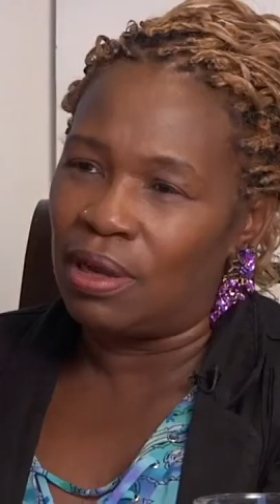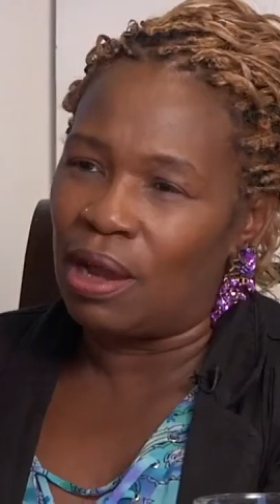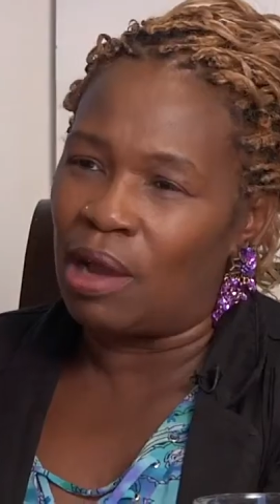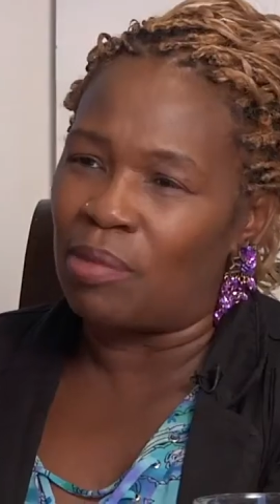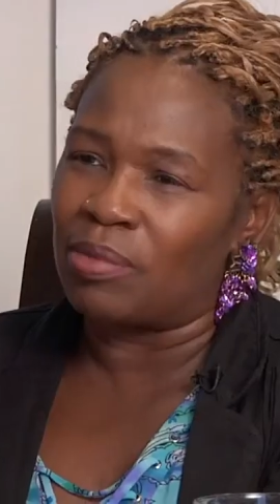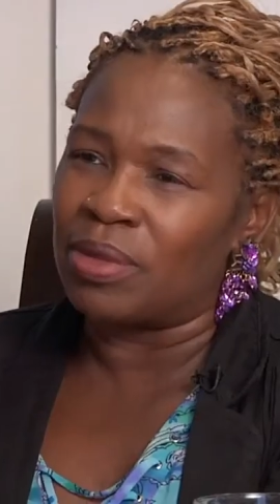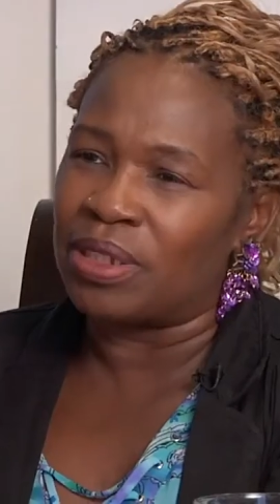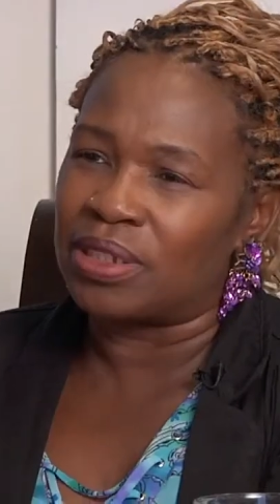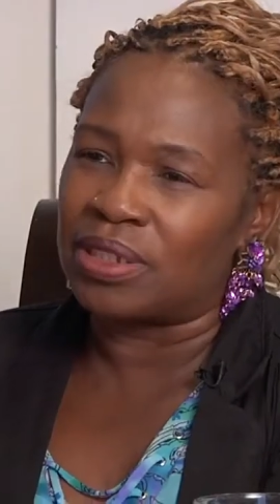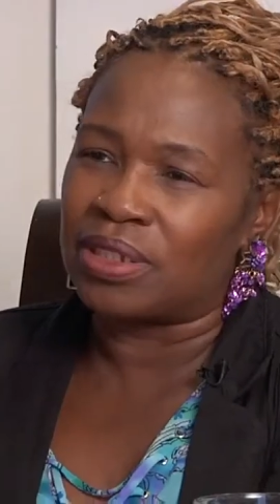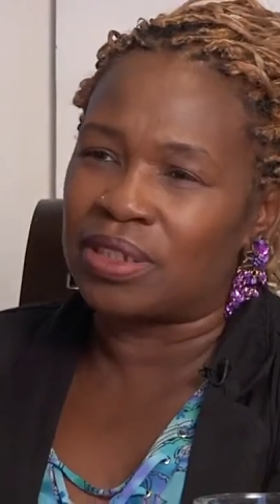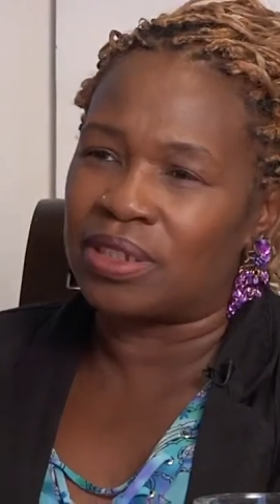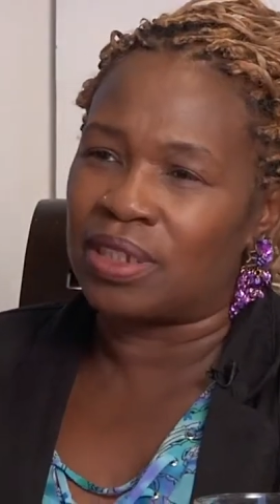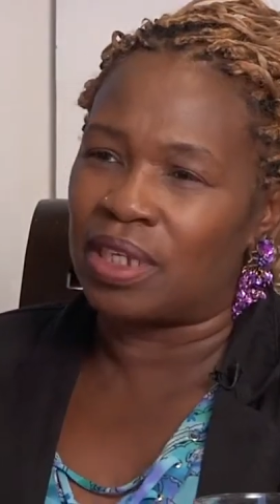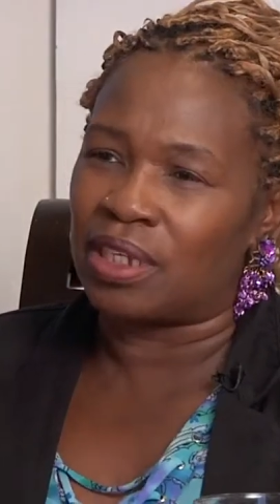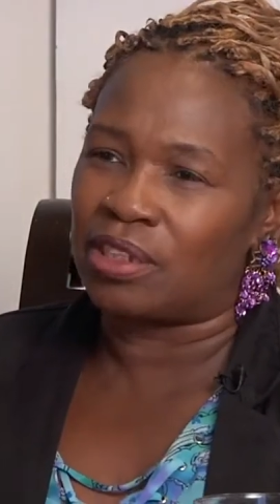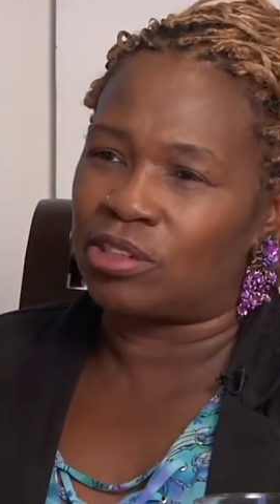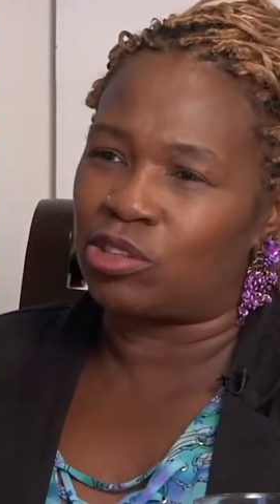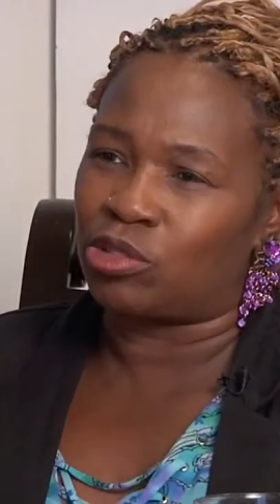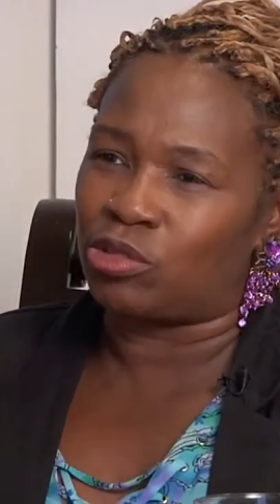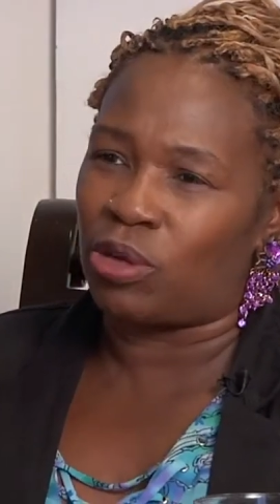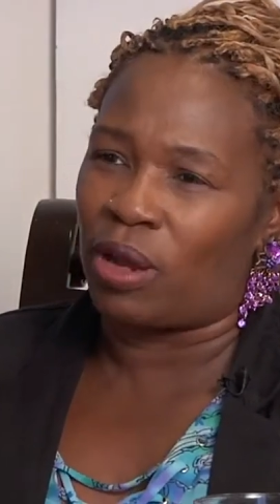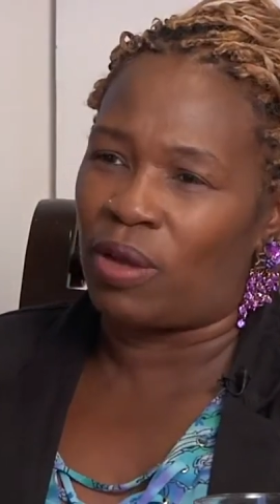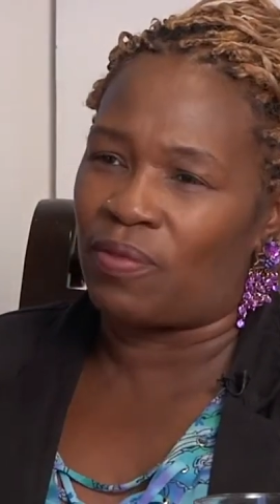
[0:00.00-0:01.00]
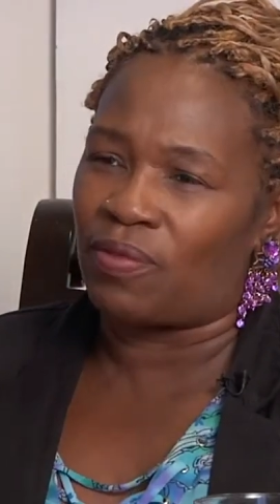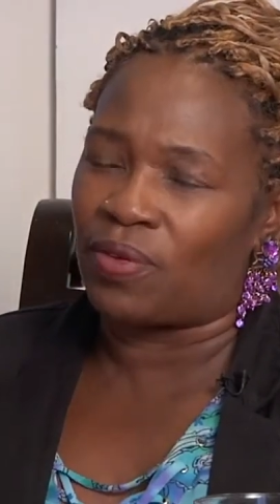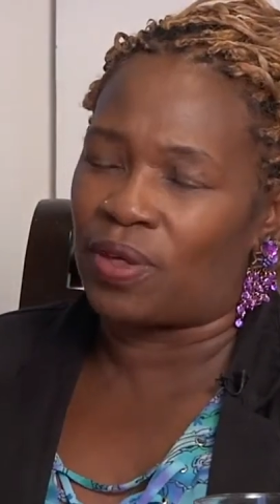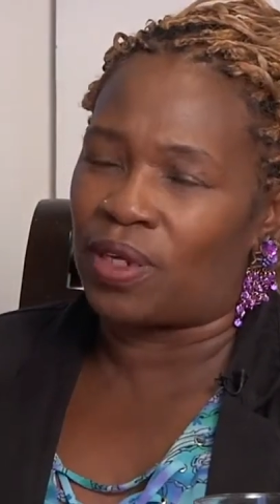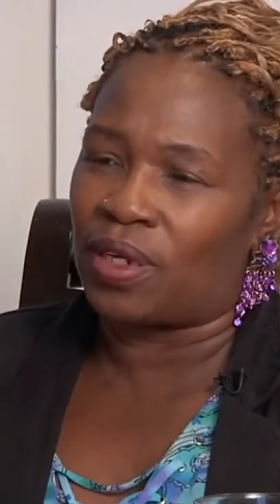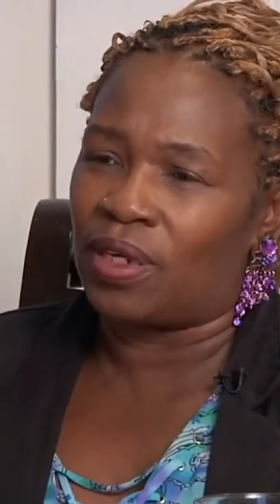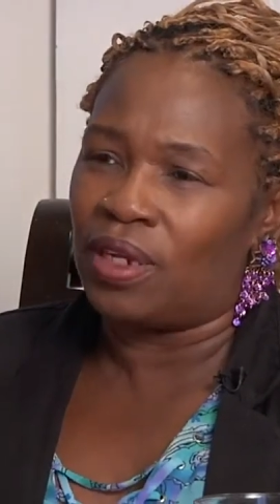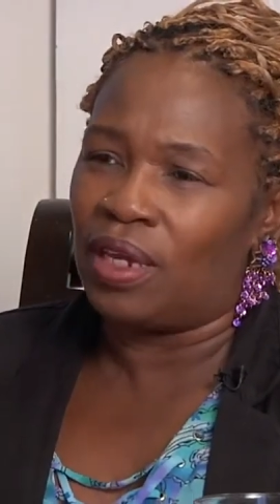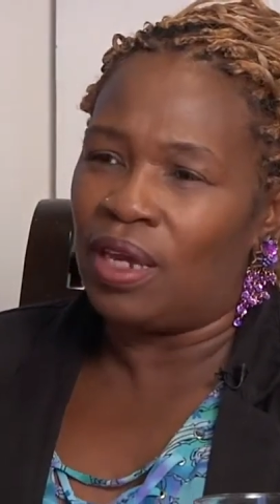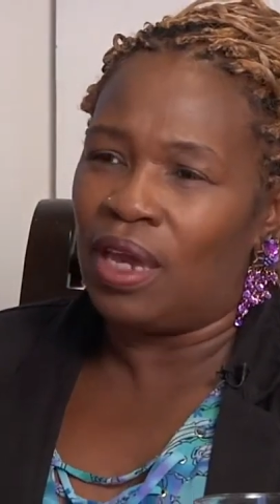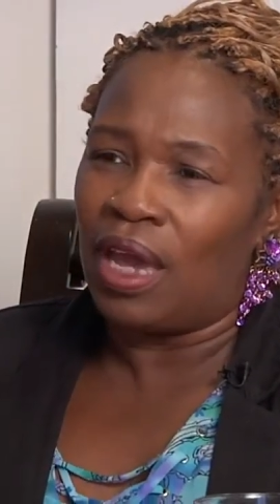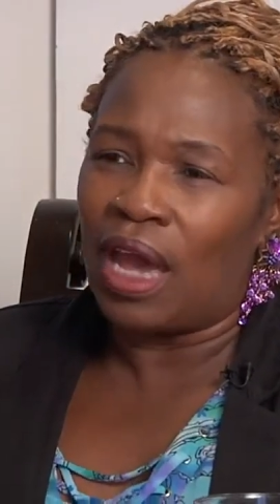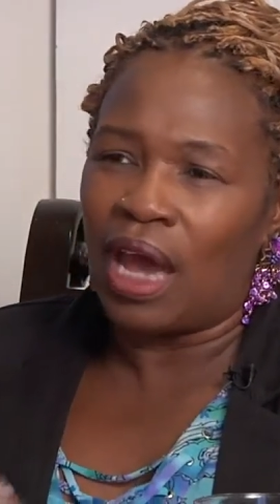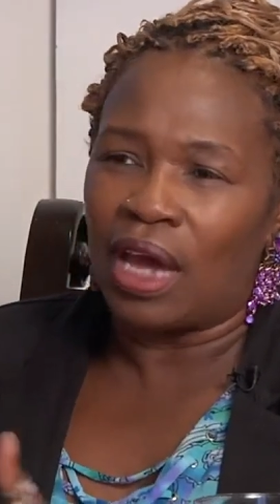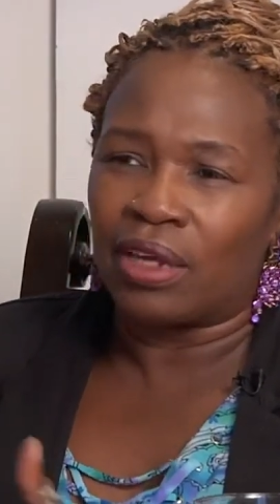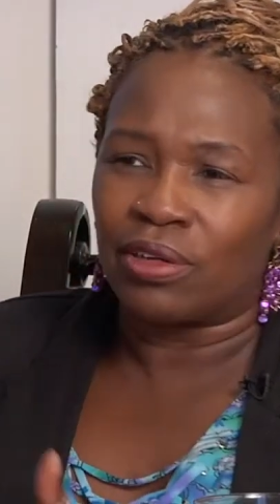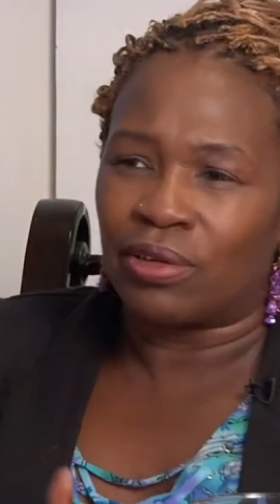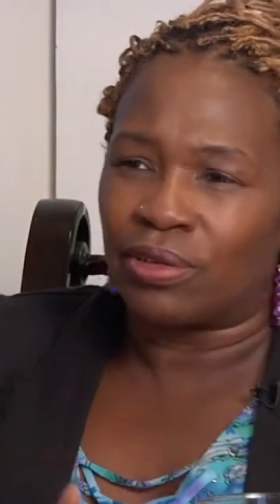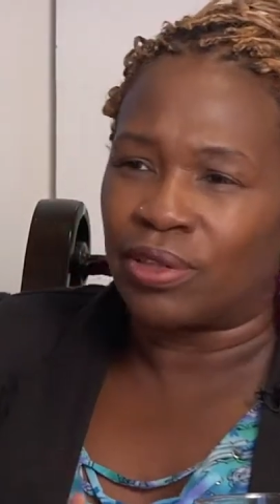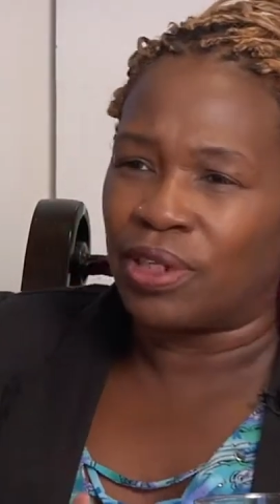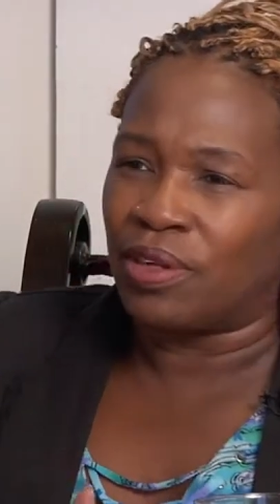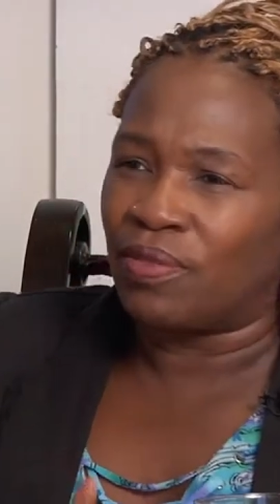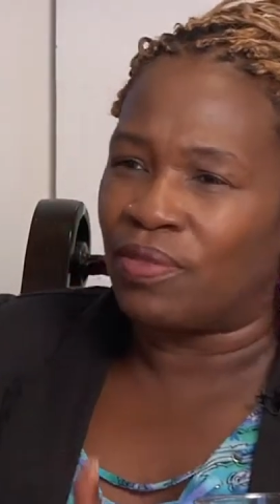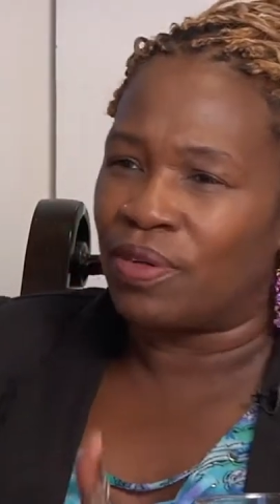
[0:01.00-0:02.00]
I'm in sex trafficking. I
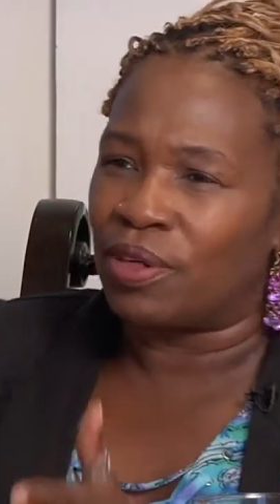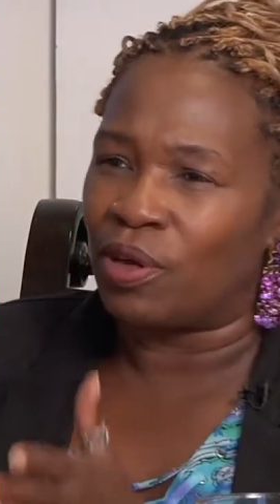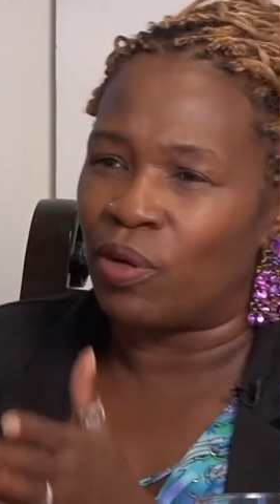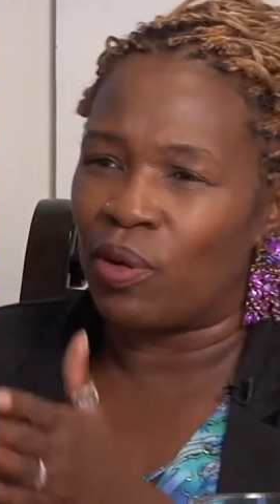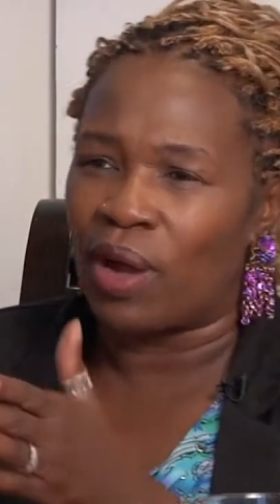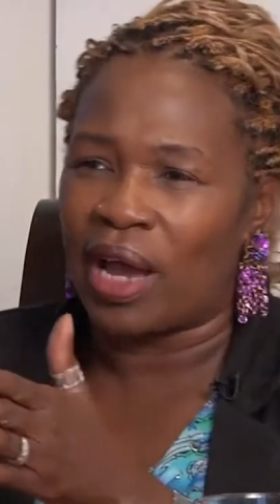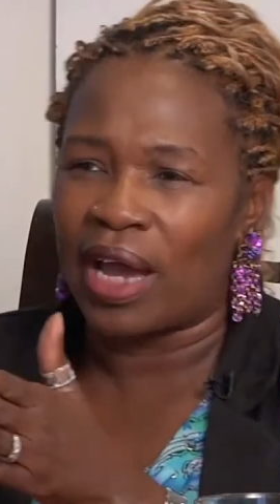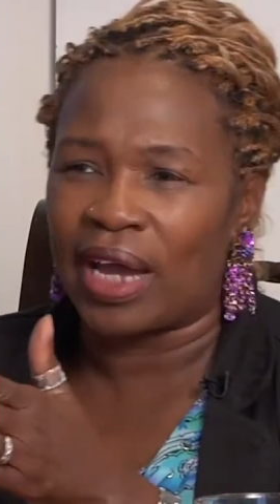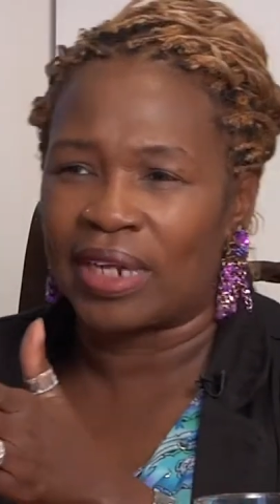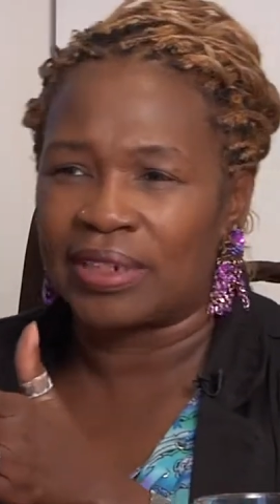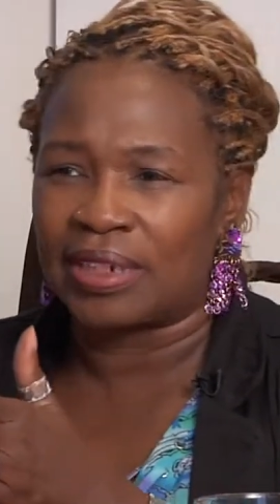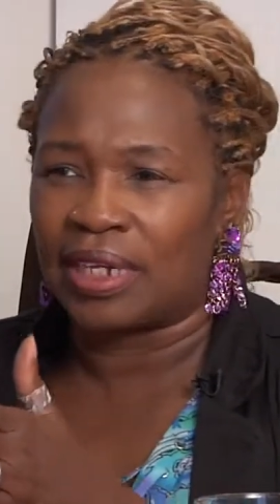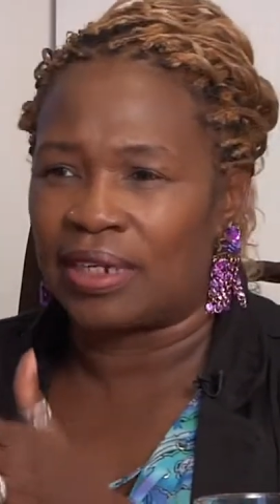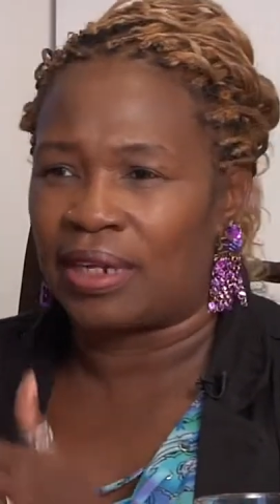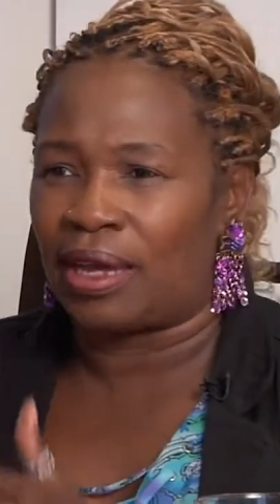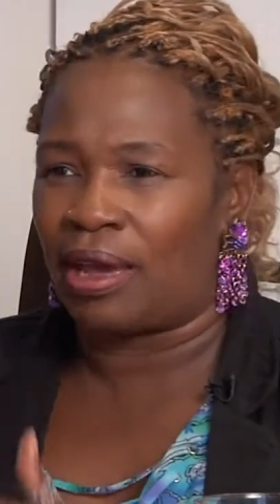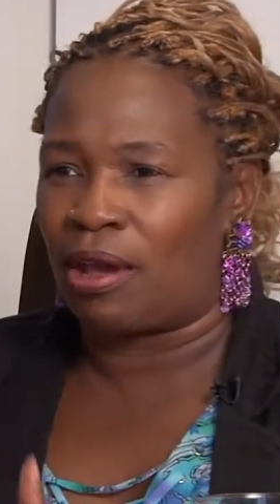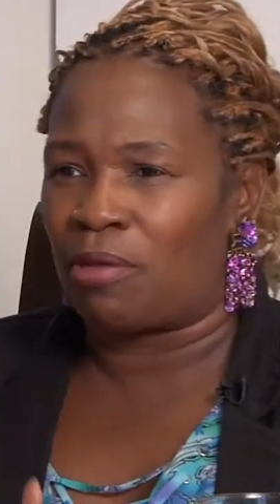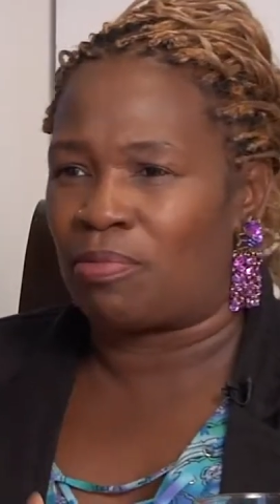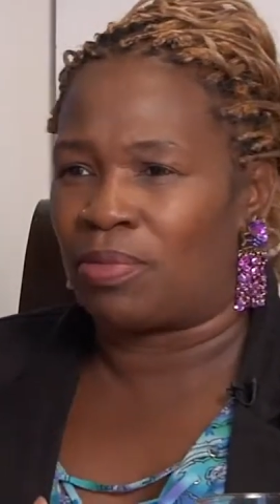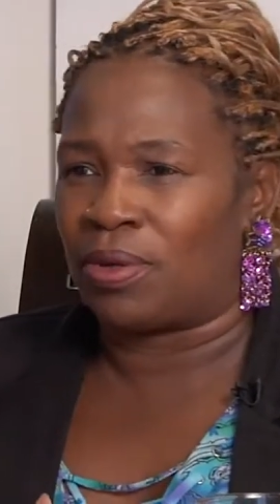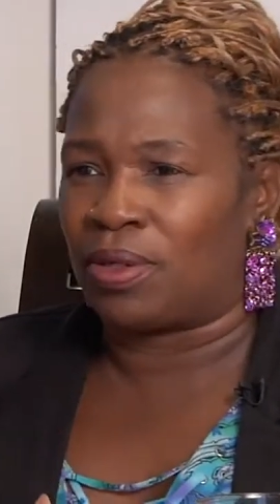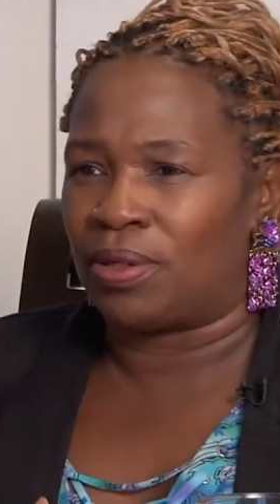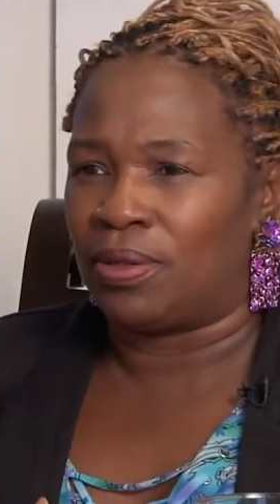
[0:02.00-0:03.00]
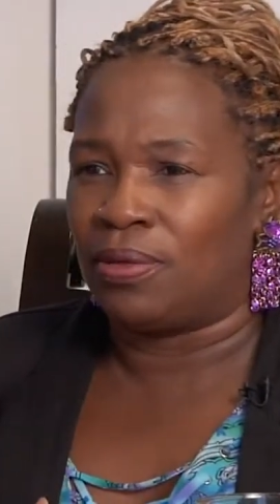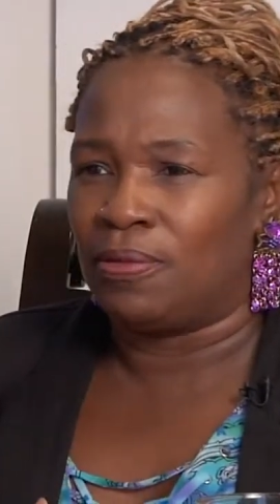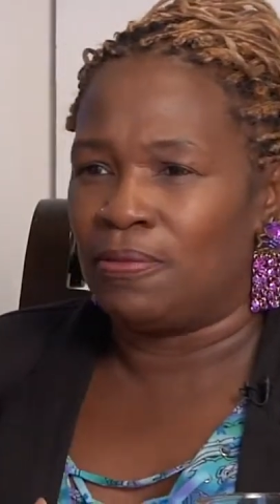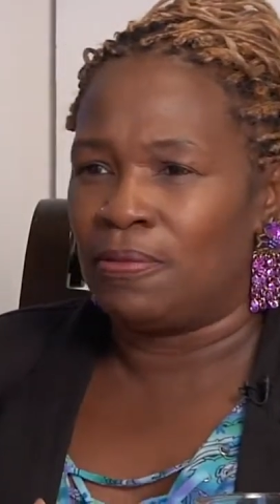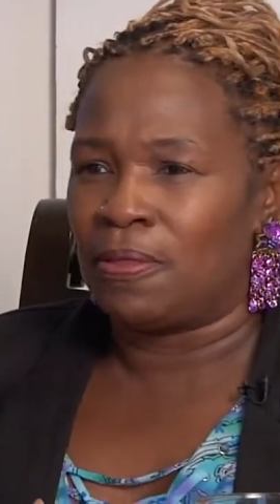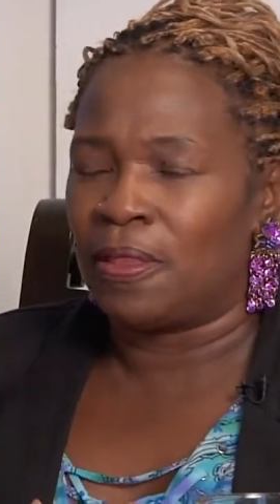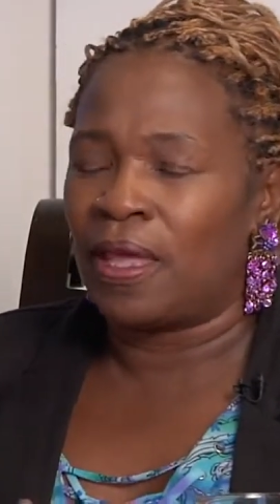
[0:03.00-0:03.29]
don't even know how that happened.